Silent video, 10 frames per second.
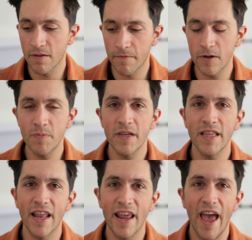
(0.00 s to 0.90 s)
The first thing
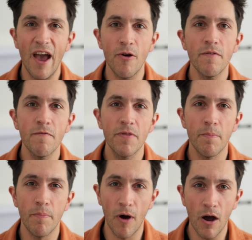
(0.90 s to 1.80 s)
that out of the
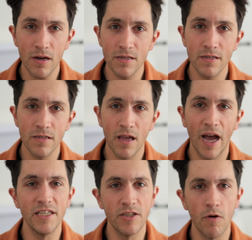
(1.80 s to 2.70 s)
box,
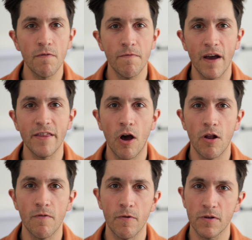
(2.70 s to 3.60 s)
I don't find the
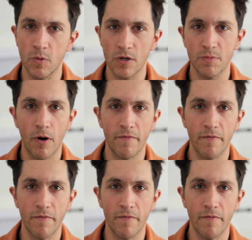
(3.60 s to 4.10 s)
autofocus works